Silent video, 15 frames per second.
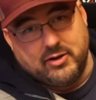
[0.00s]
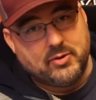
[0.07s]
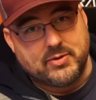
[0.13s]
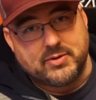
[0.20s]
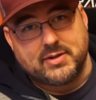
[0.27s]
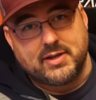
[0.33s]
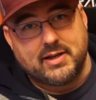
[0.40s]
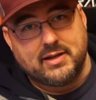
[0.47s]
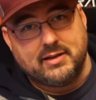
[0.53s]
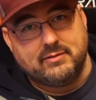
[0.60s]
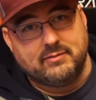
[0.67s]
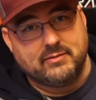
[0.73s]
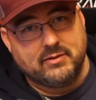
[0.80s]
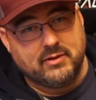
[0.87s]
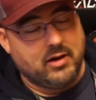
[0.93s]
noticed
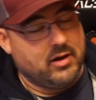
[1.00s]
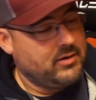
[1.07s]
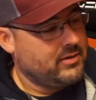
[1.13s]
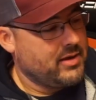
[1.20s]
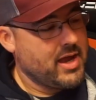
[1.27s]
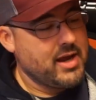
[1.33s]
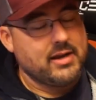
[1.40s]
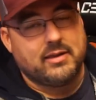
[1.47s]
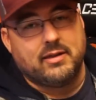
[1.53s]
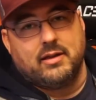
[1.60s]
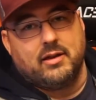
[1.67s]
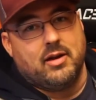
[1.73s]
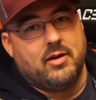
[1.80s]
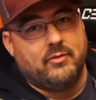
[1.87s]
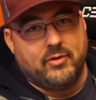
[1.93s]

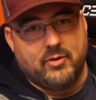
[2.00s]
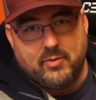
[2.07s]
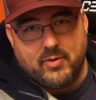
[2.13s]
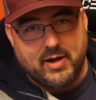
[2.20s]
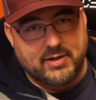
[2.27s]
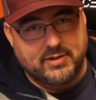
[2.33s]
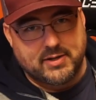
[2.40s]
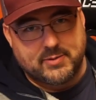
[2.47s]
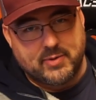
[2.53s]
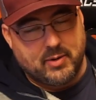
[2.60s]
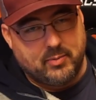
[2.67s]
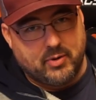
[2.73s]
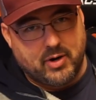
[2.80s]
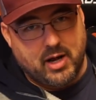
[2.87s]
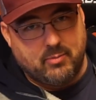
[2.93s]
anything comfort-wise that's been a
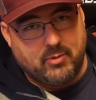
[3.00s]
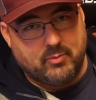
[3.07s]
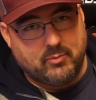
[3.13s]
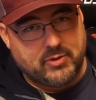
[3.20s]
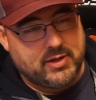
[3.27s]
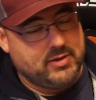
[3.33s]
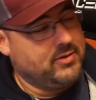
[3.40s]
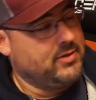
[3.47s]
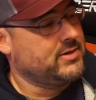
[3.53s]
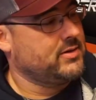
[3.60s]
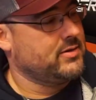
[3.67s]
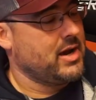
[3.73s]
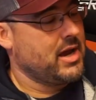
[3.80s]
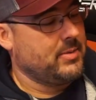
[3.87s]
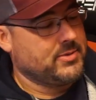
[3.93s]
problem with either the
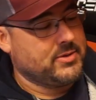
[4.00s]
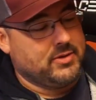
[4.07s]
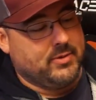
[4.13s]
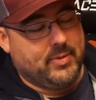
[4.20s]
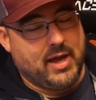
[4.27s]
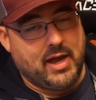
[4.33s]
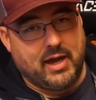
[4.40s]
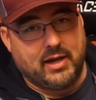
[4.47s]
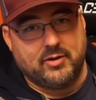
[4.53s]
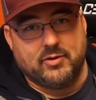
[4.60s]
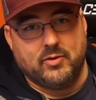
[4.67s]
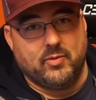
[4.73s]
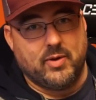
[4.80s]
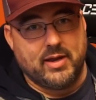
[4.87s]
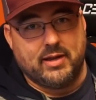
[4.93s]
straps or the back or
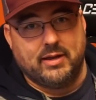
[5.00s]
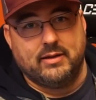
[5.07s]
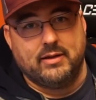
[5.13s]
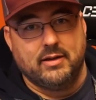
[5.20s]
the way it